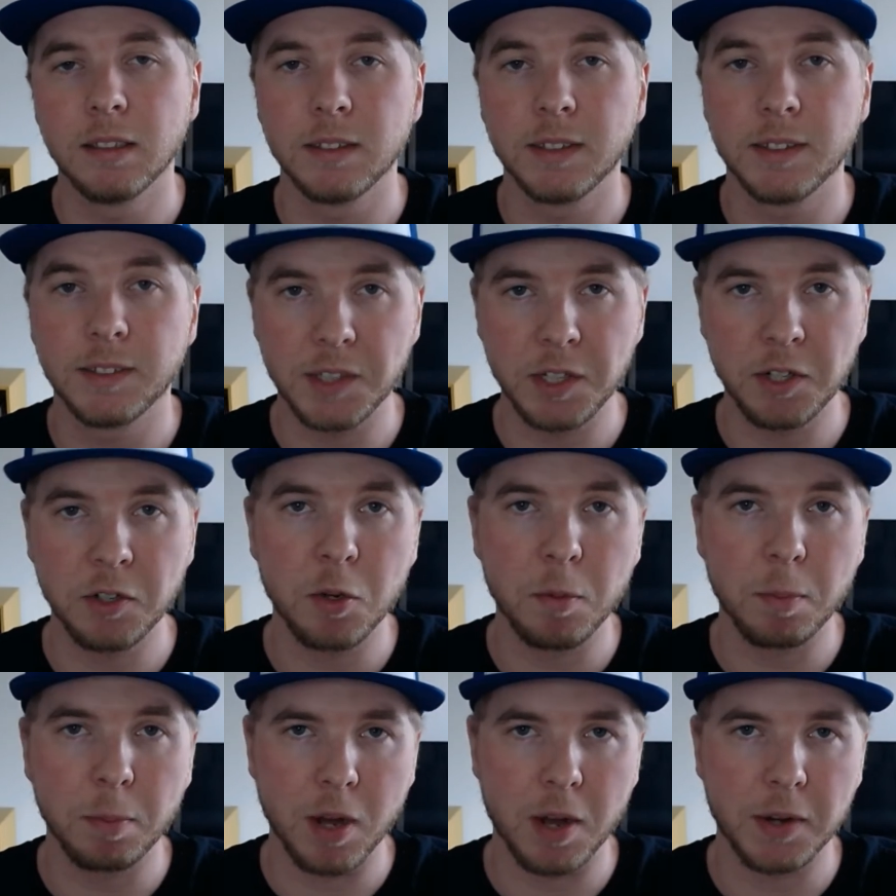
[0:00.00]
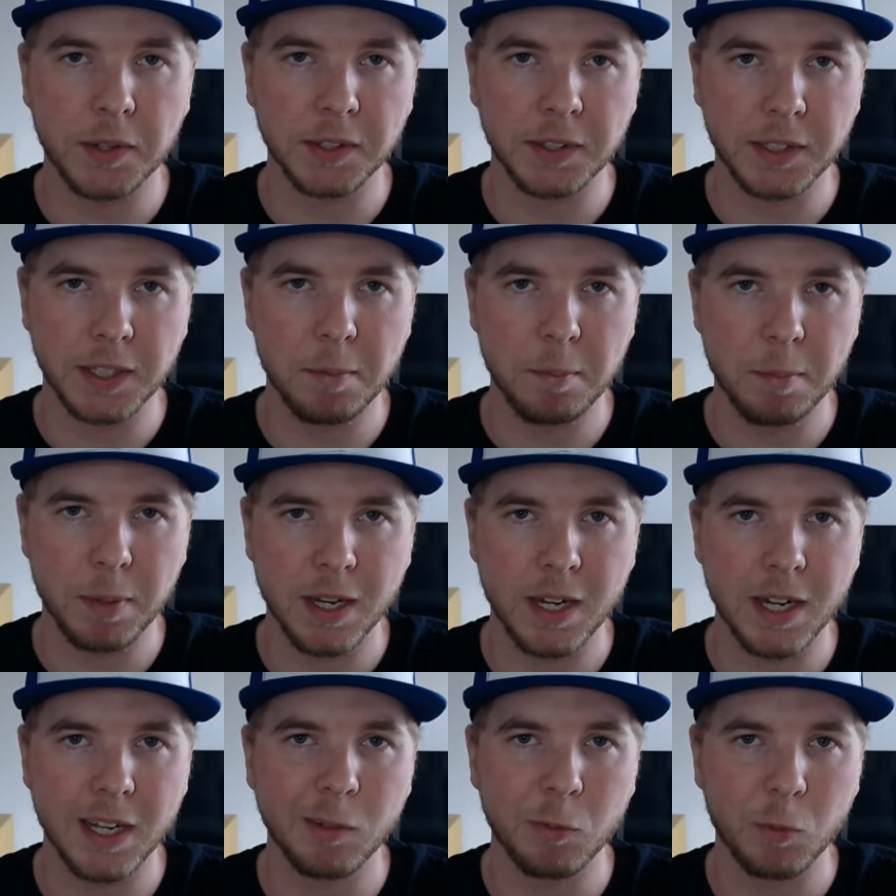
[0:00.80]
single product
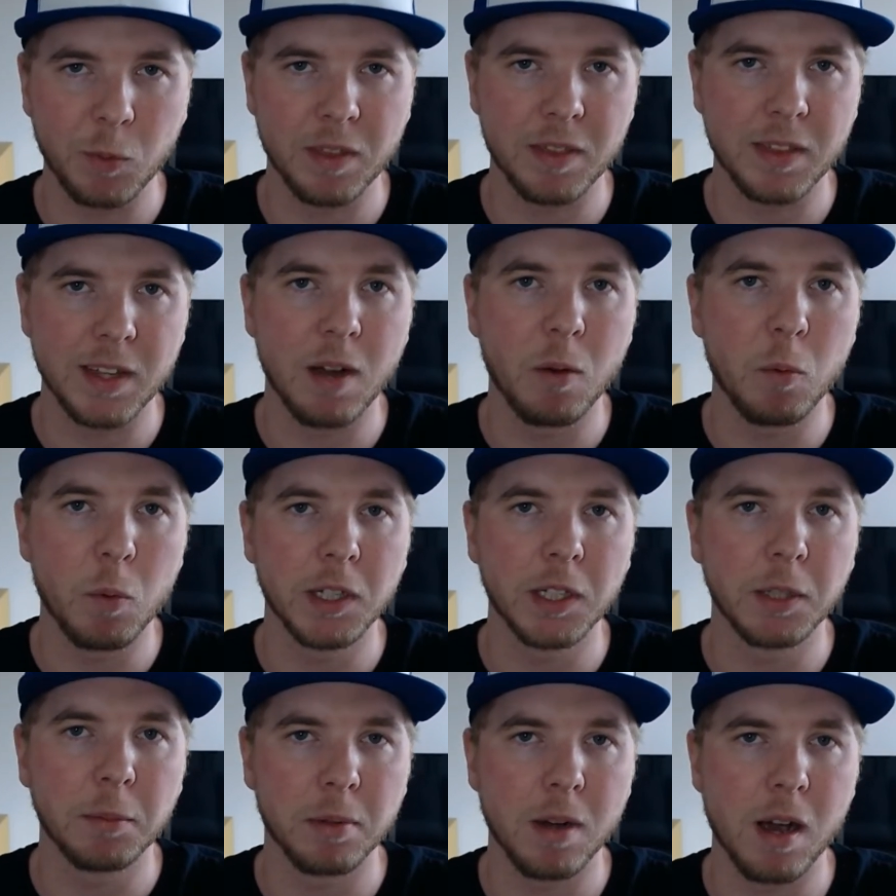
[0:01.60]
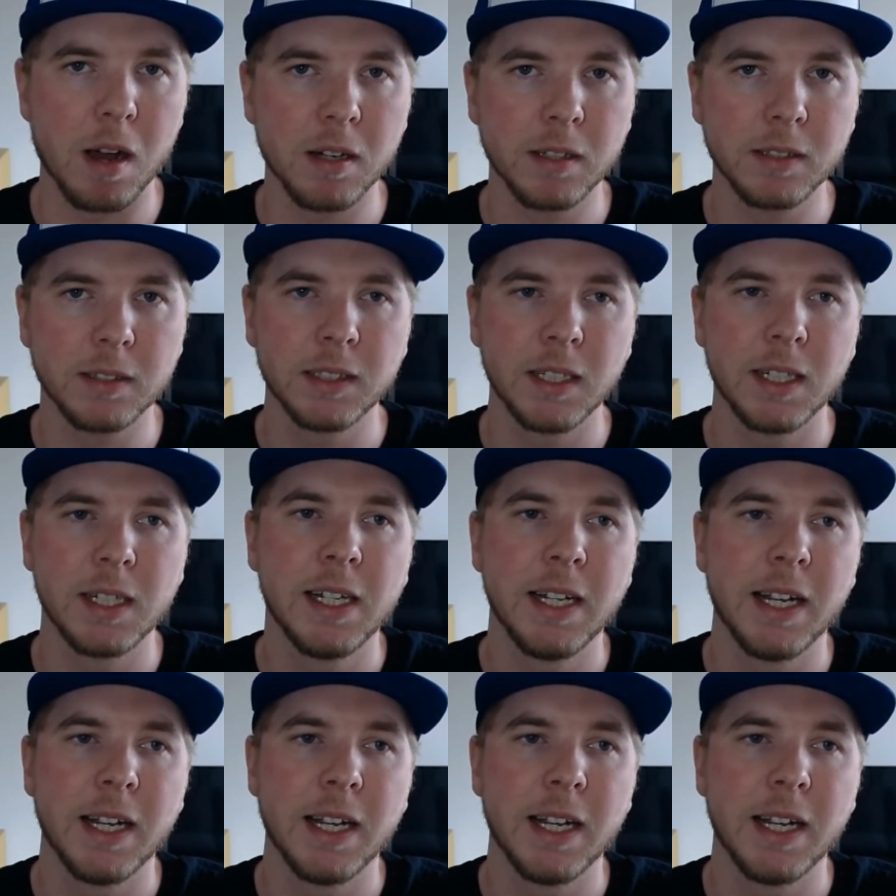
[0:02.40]
campaign with that winning product.